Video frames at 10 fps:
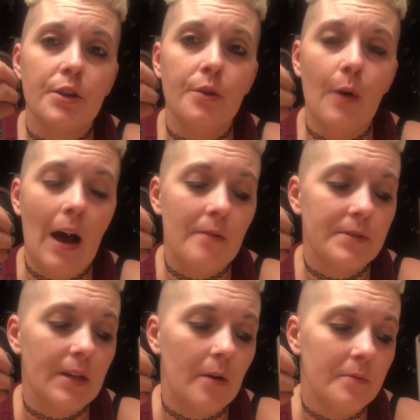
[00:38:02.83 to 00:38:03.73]
you have
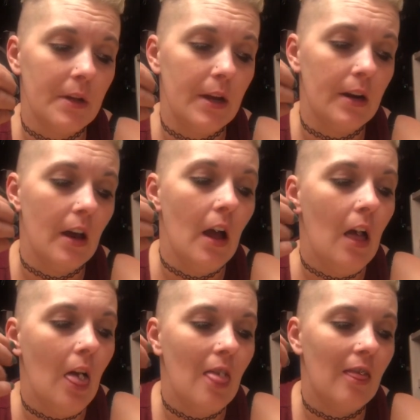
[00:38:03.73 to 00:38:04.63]
something
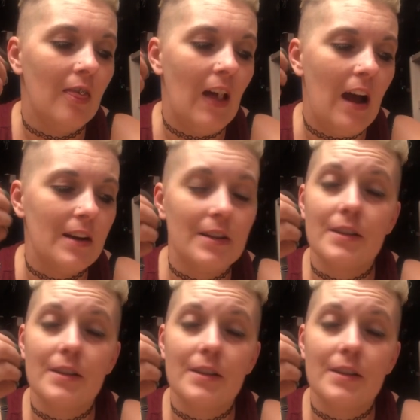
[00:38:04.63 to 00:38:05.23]
that